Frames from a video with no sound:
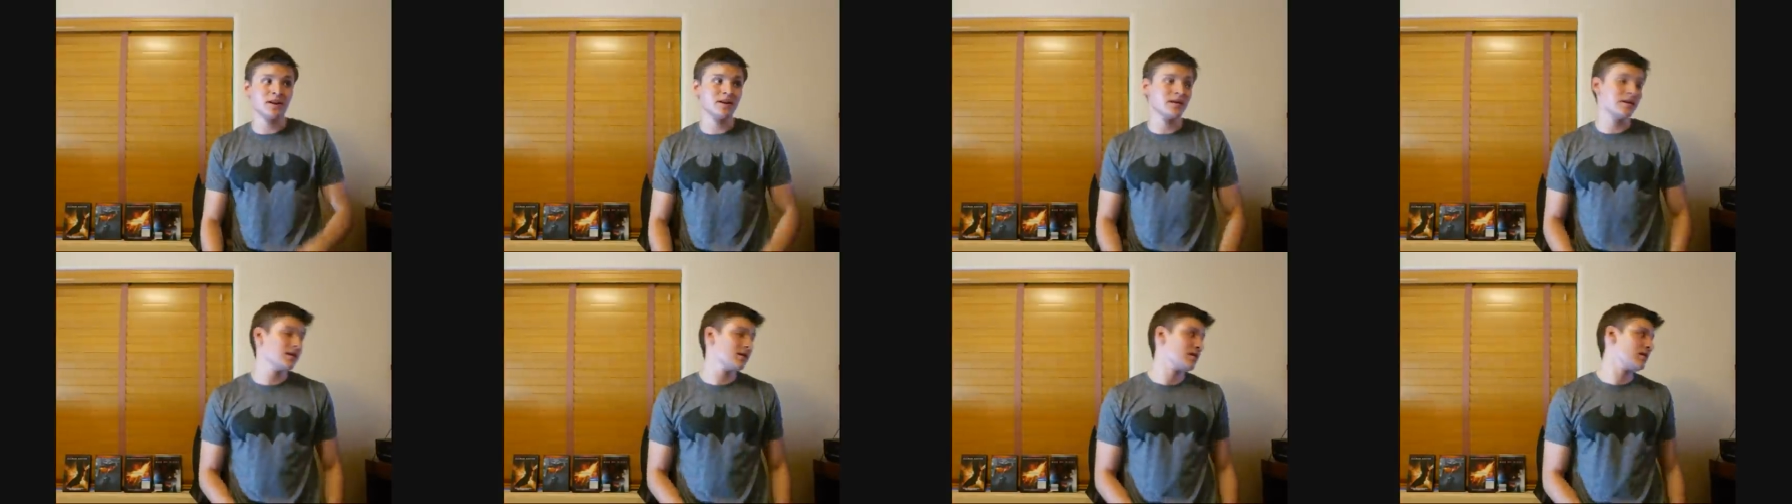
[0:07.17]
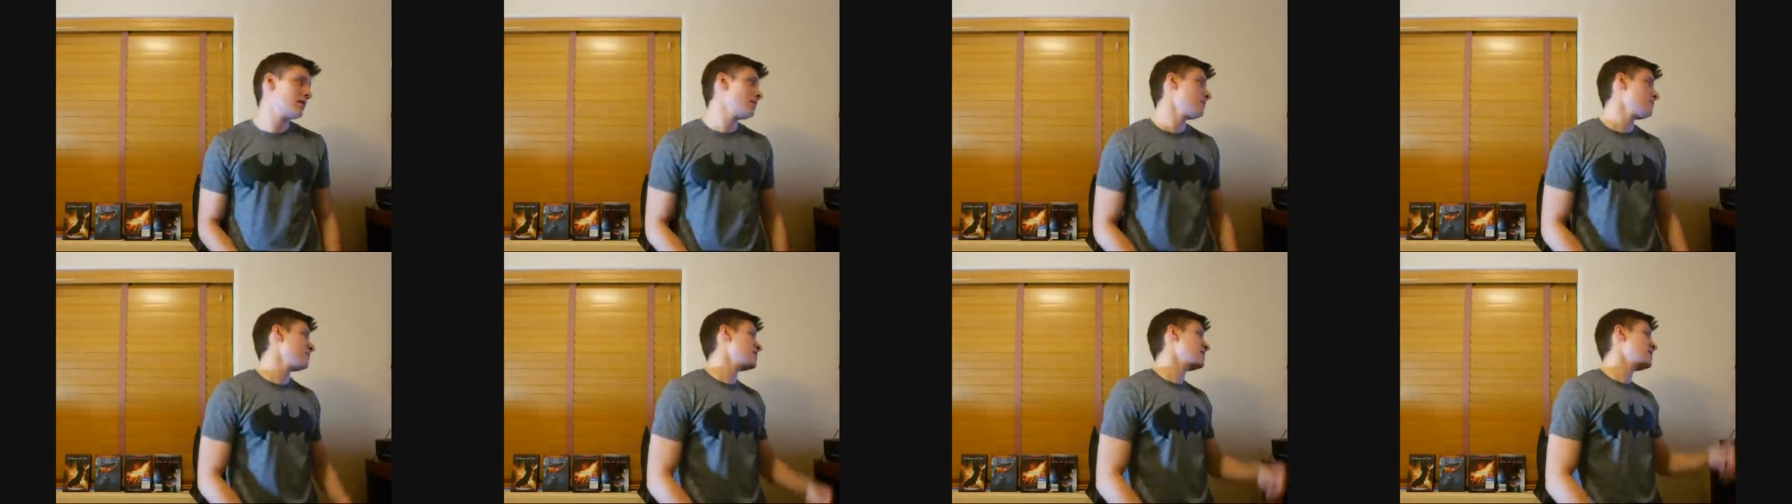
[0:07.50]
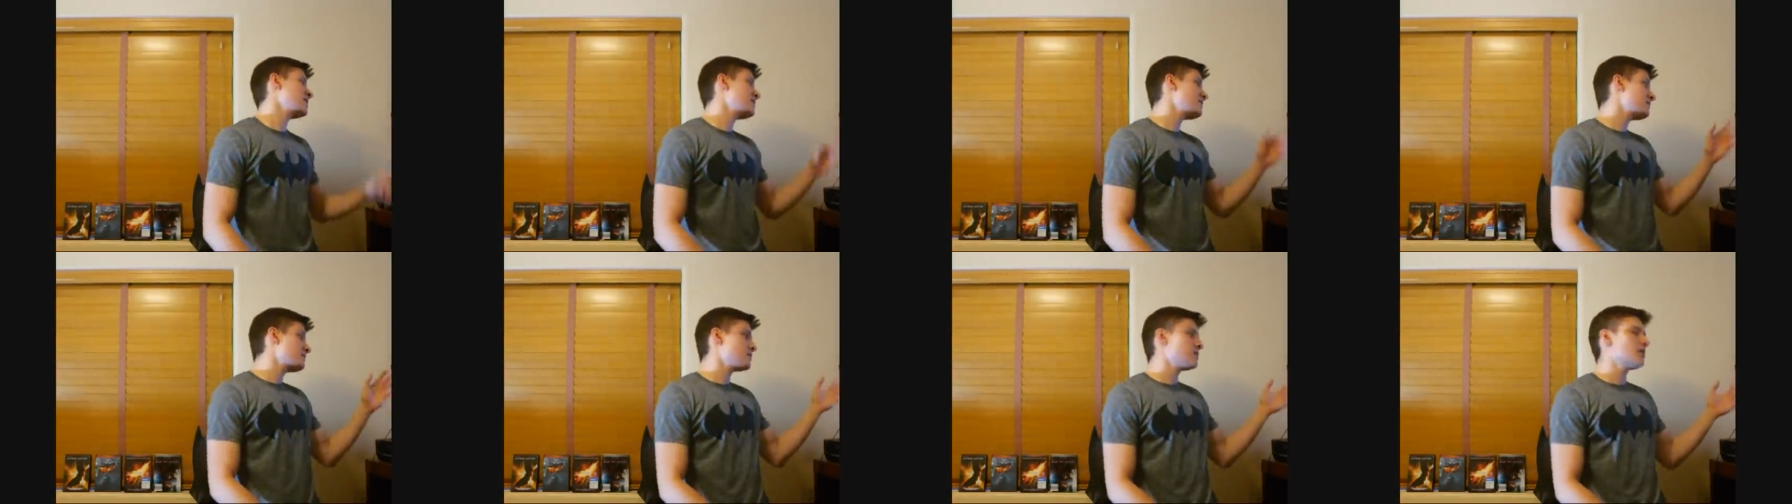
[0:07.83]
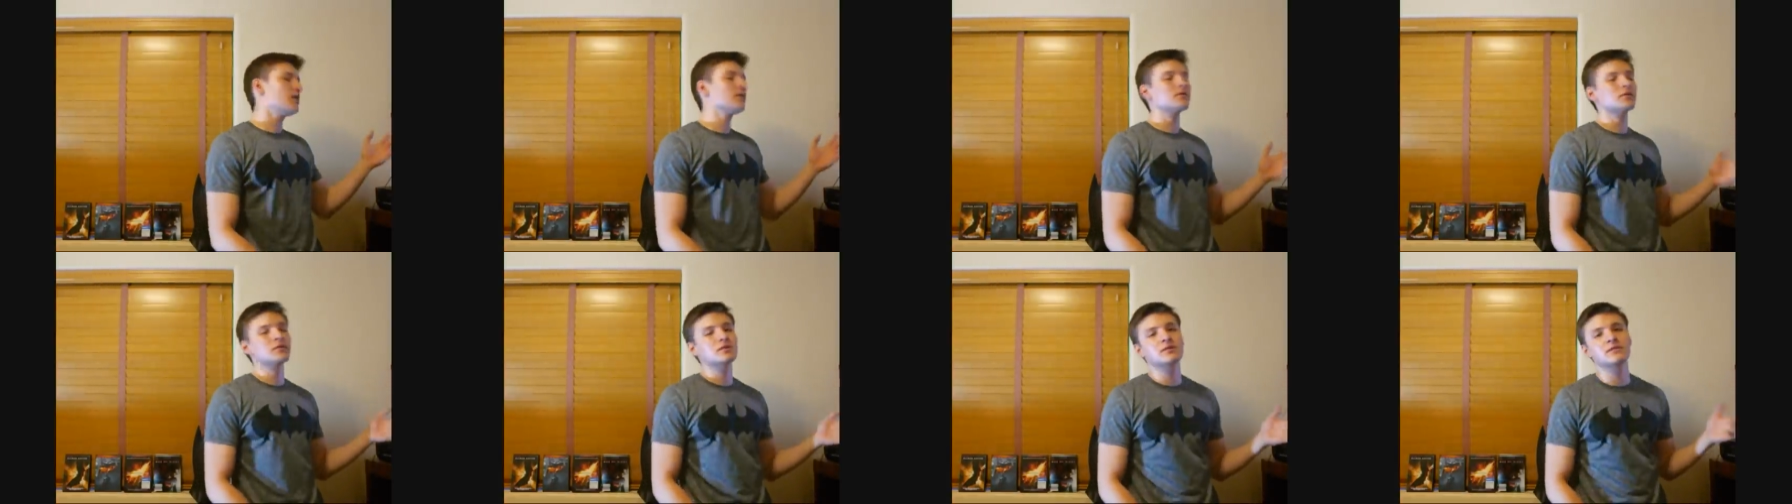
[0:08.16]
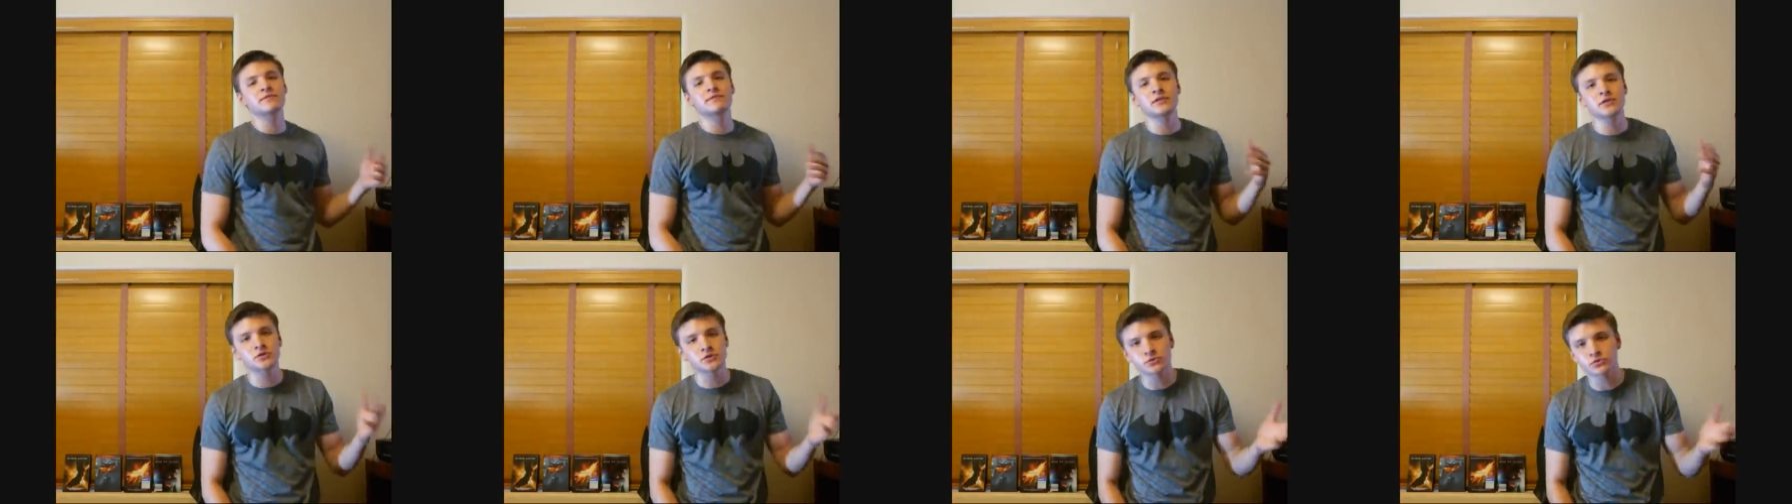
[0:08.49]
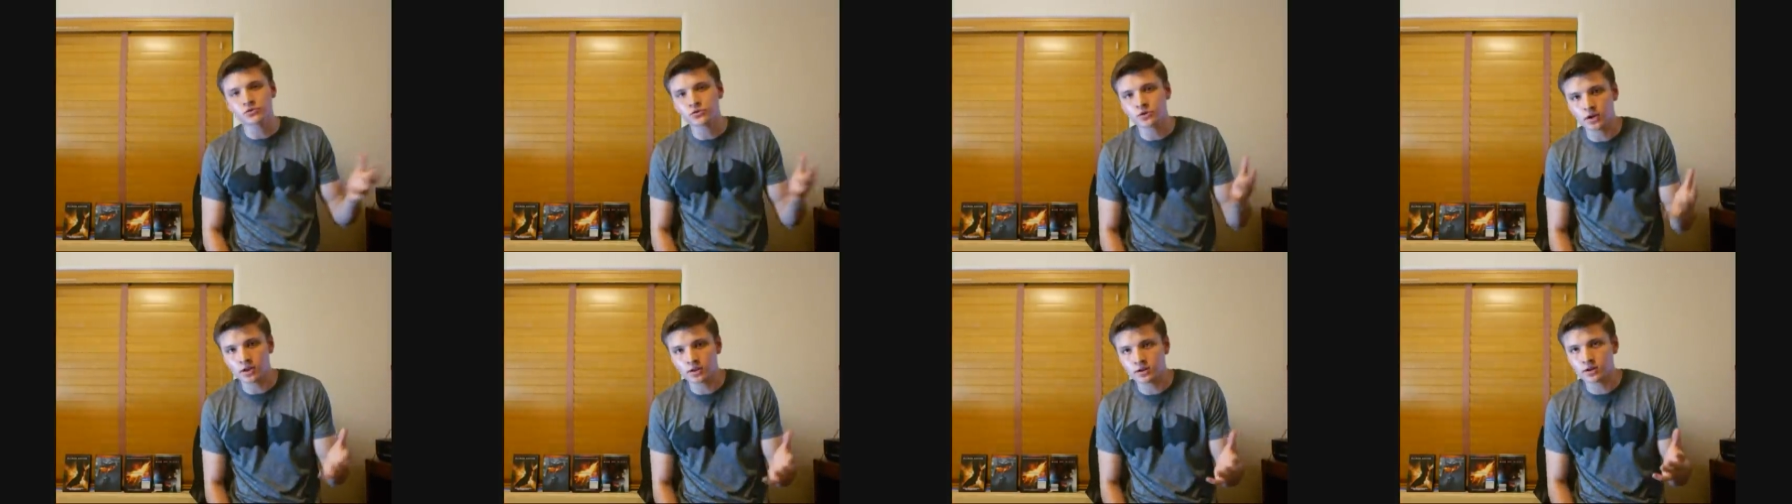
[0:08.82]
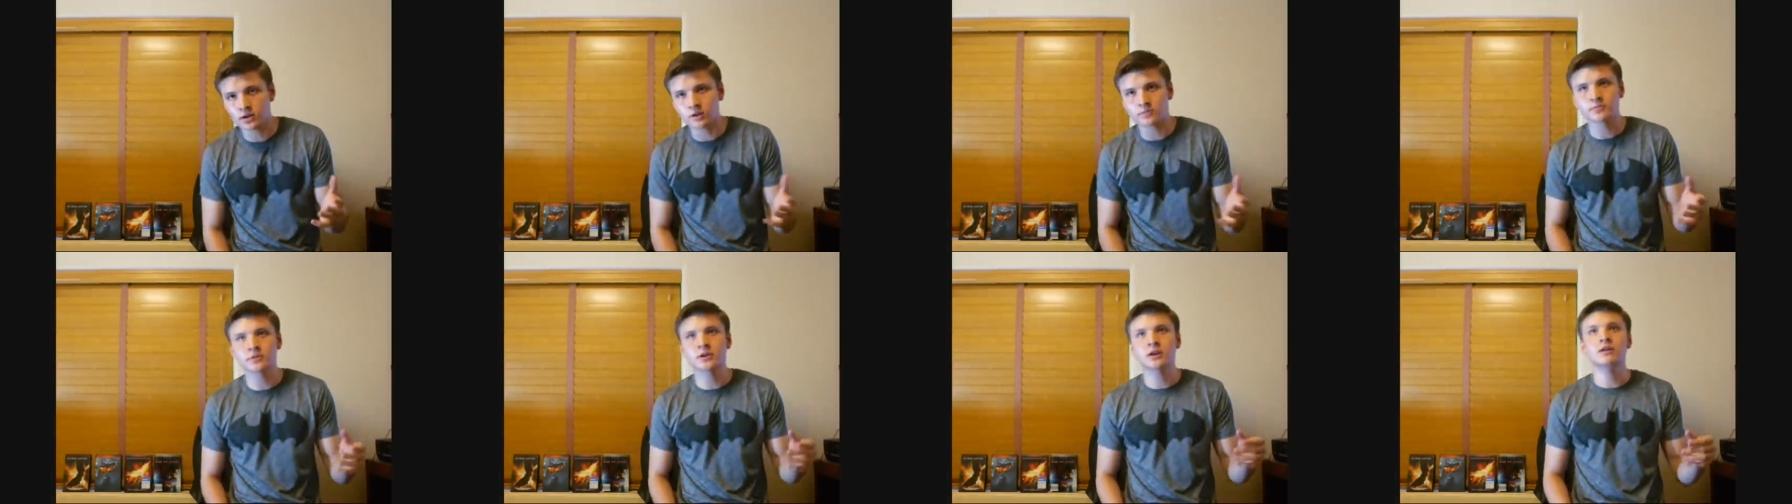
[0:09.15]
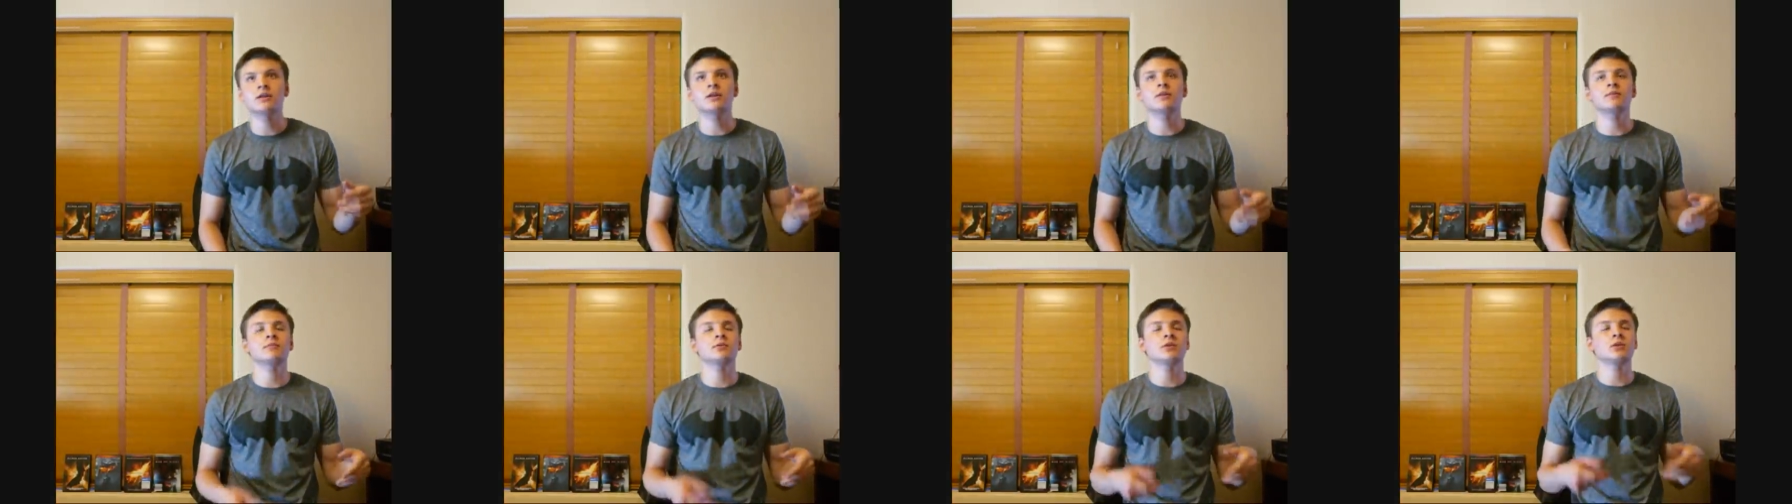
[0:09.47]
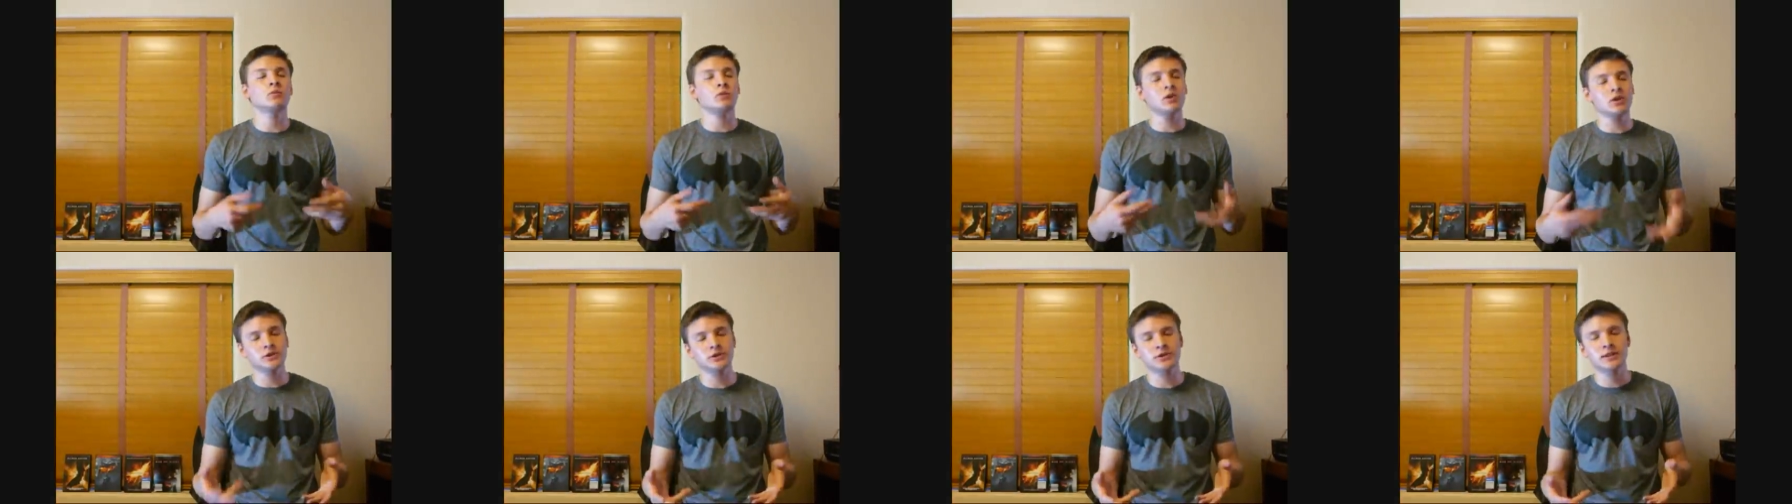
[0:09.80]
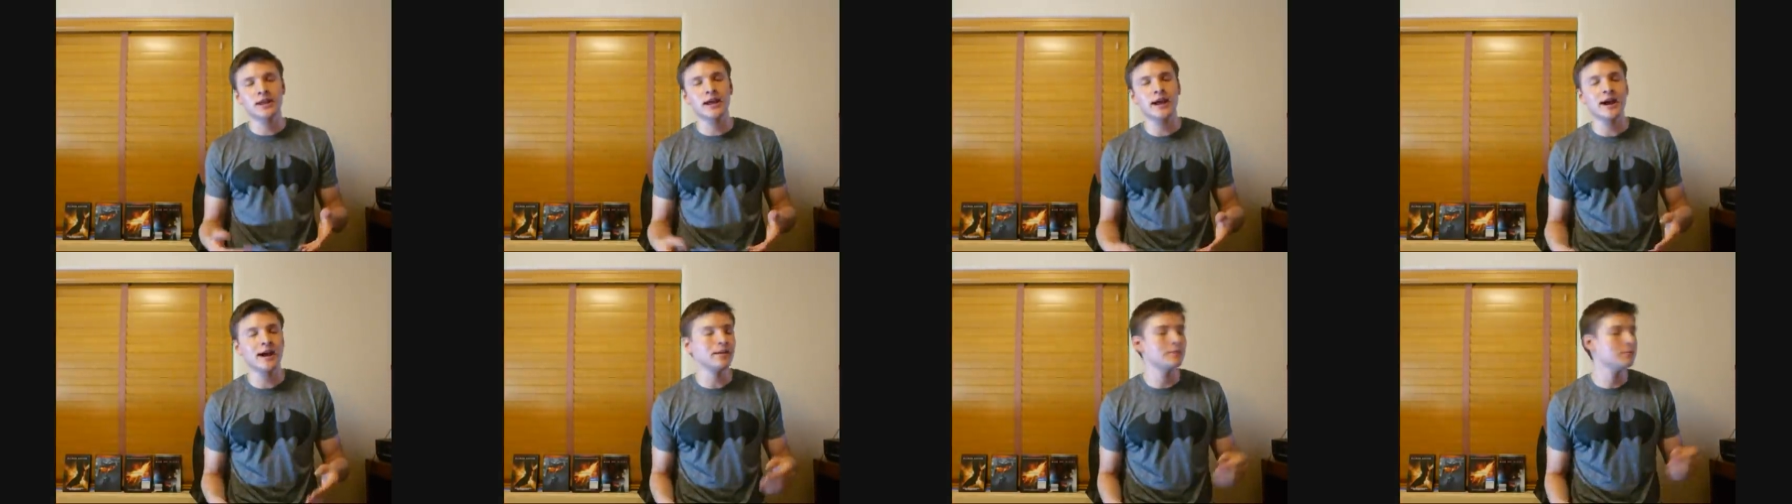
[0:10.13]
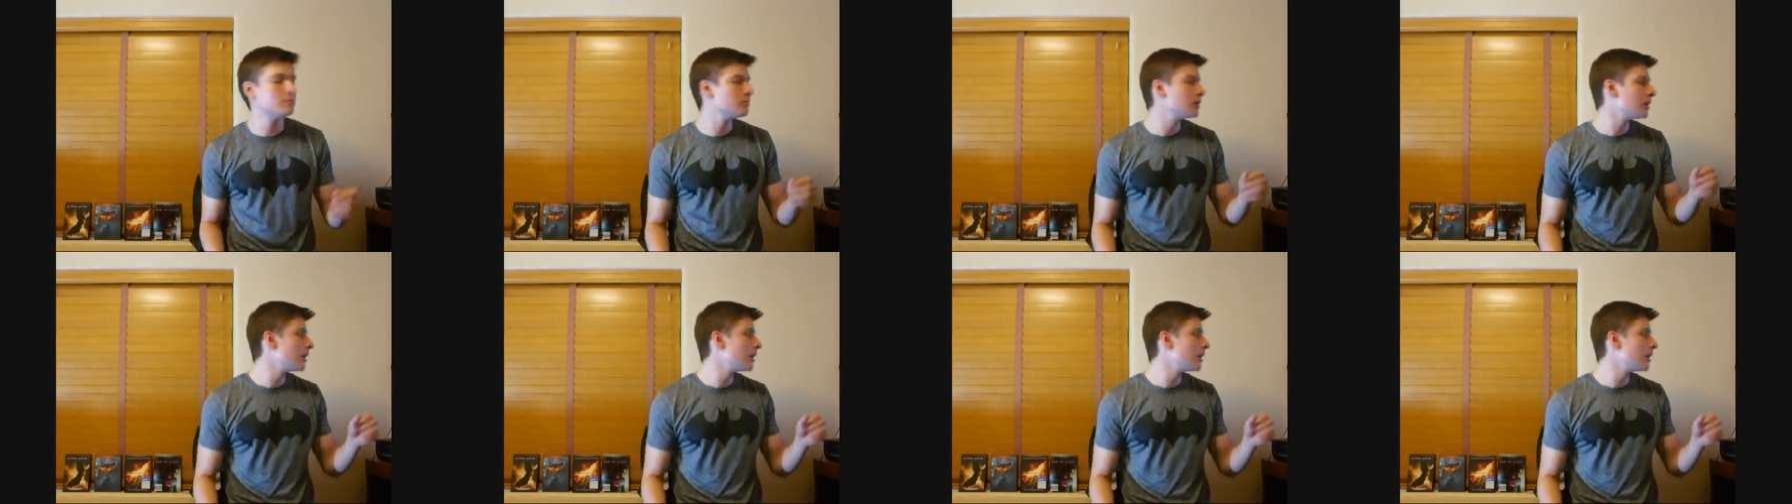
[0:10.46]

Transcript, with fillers: I mean, if another official trailer comes out, I'm going to watch that.